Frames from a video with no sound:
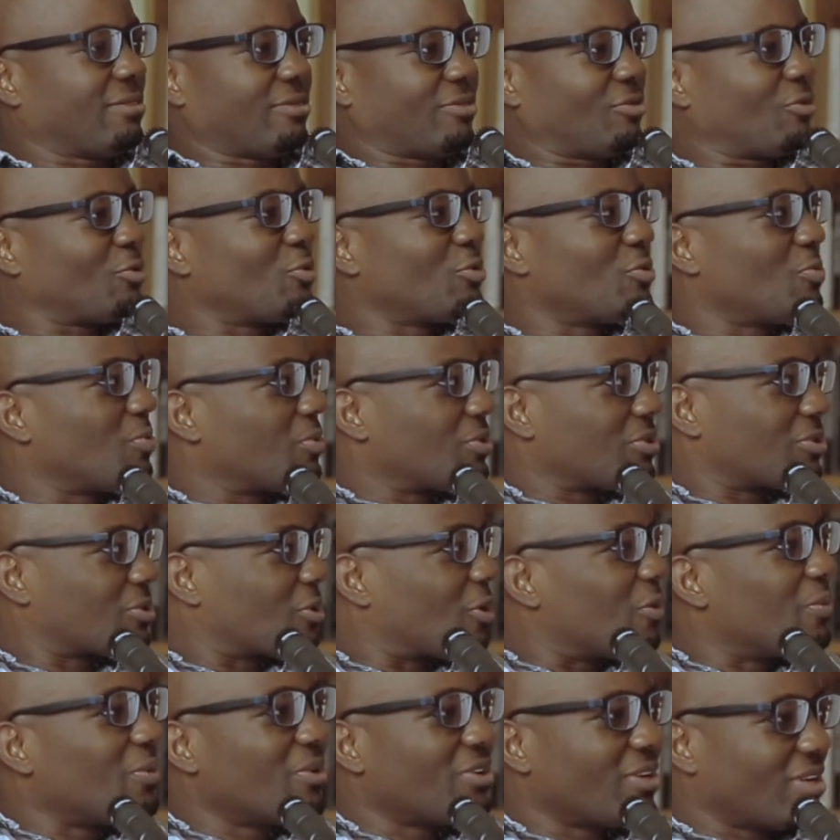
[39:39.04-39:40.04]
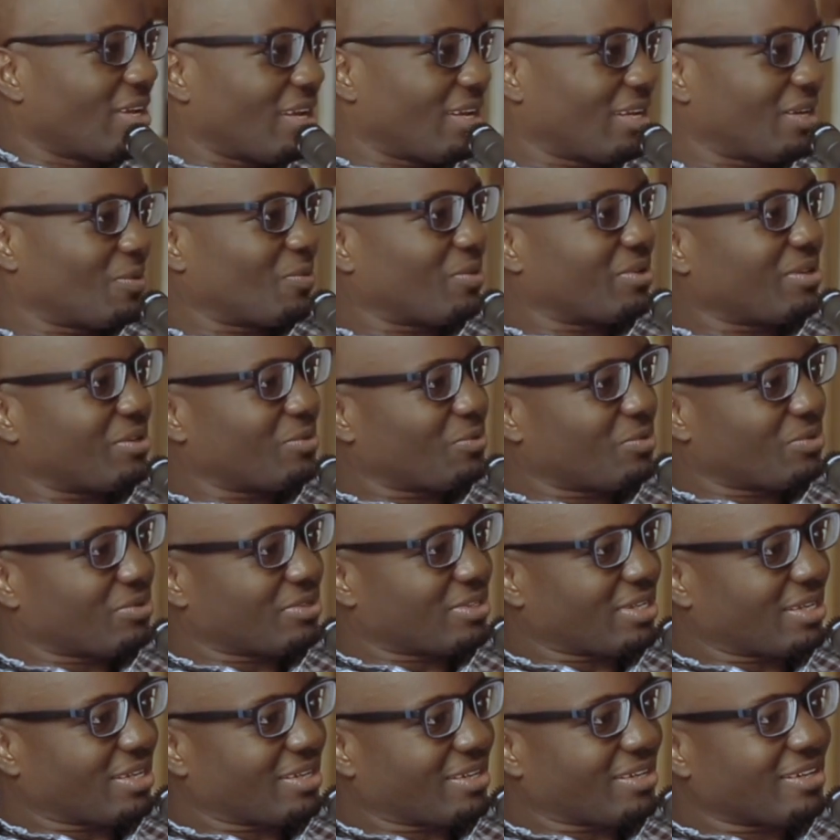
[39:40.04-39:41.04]
dude was communicating when he was
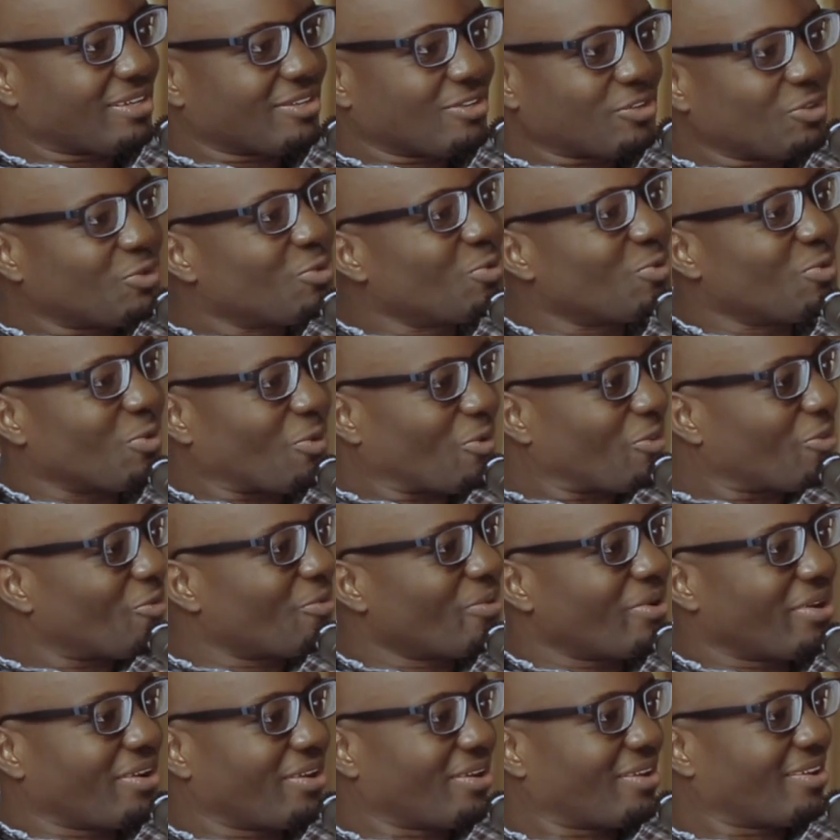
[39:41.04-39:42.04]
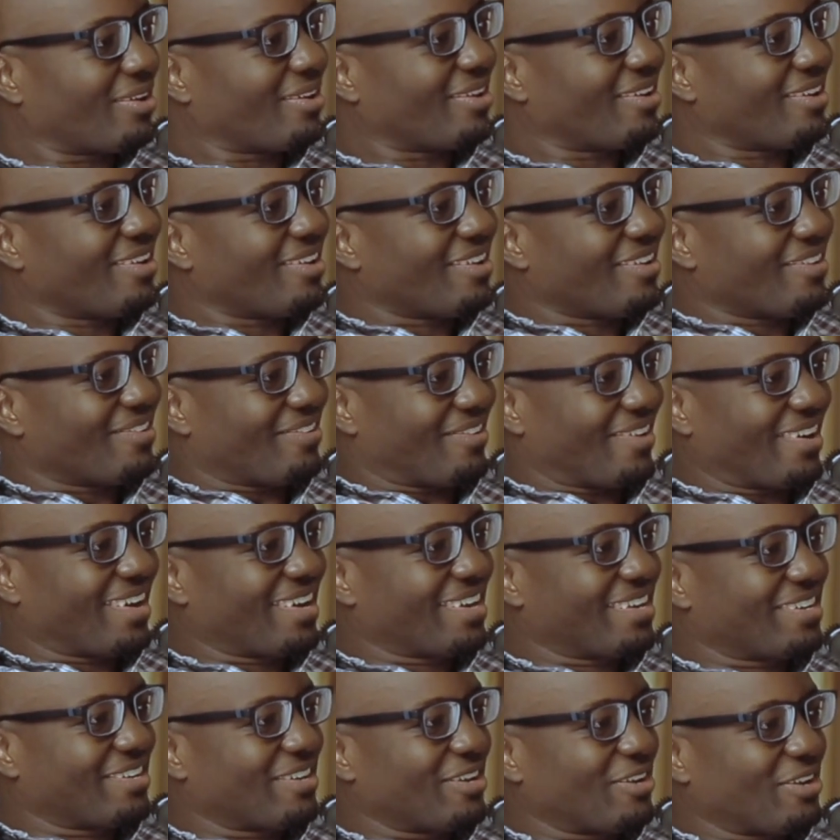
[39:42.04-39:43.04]
like 2 or 3,
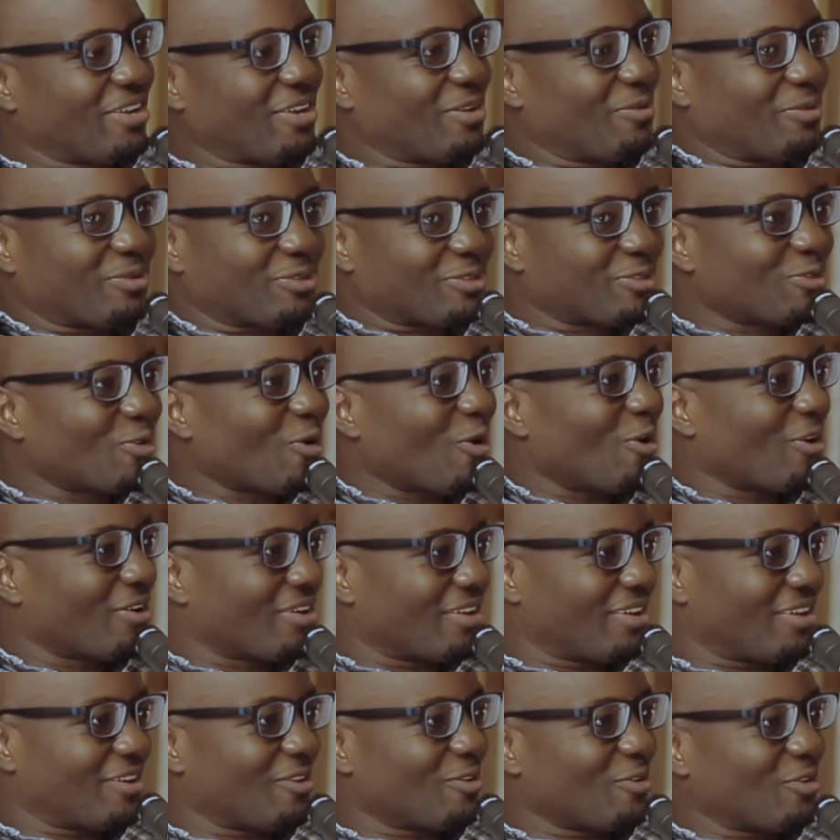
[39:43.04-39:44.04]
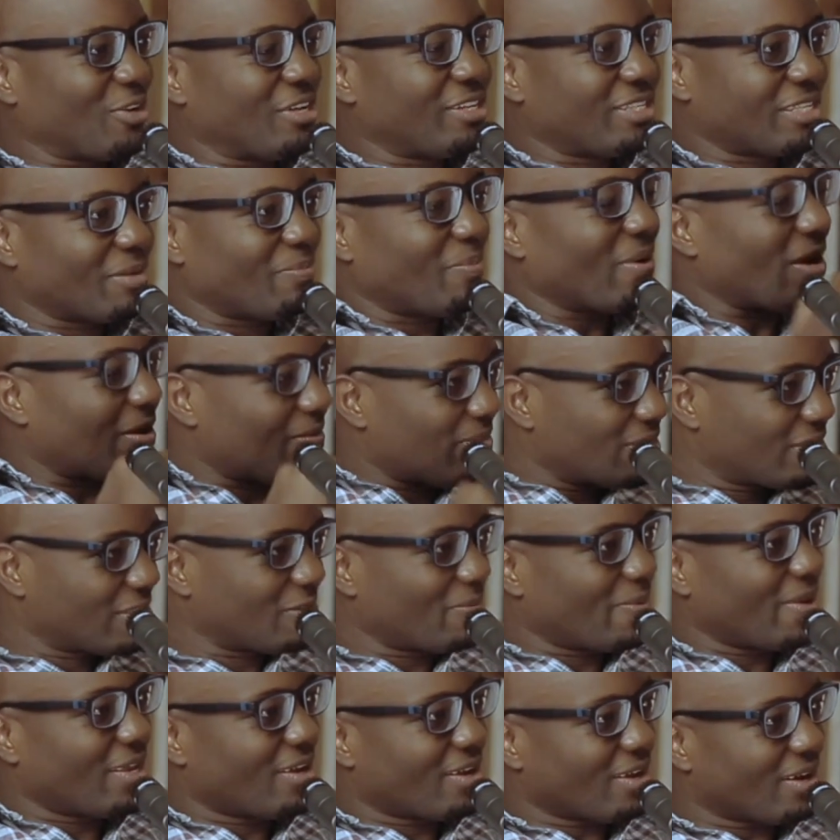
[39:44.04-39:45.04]
right? He was talking, he's a public
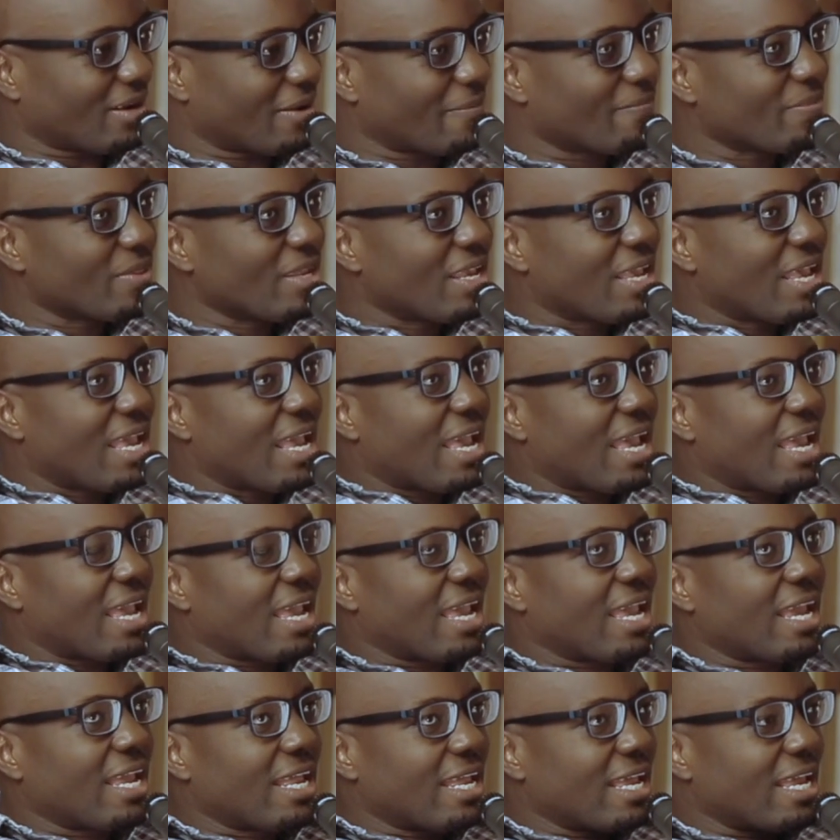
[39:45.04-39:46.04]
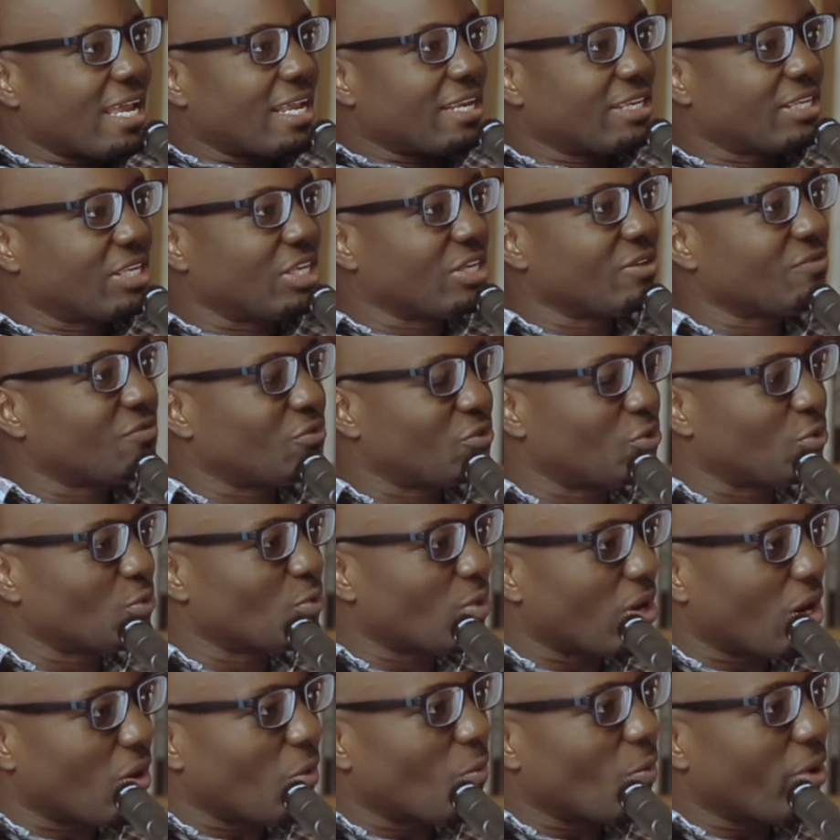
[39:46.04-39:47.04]
speaker. It gives
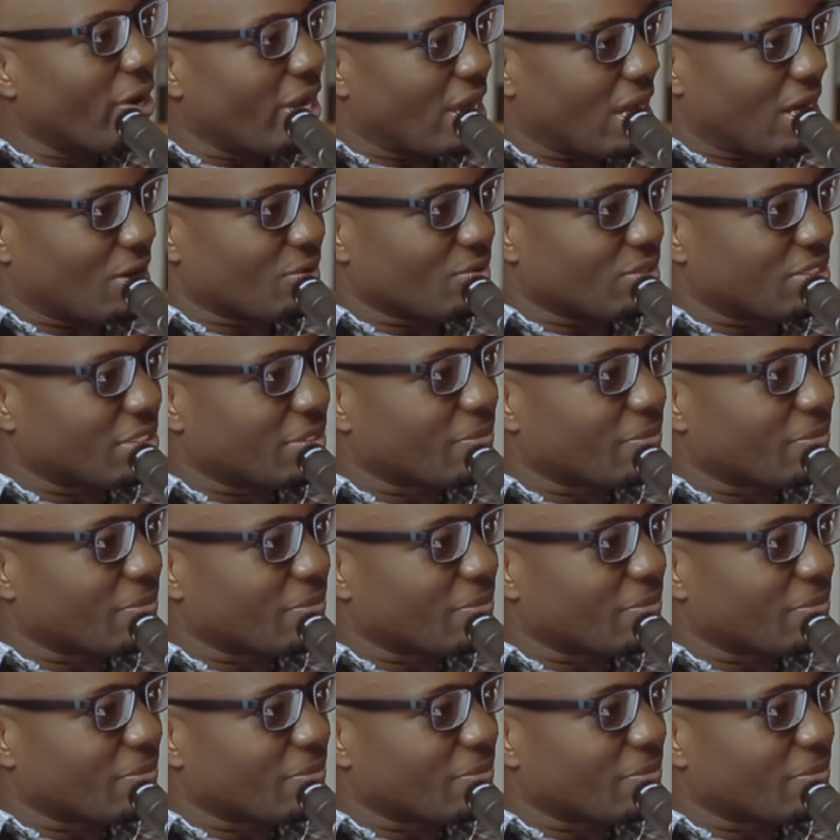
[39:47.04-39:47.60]
you a way out.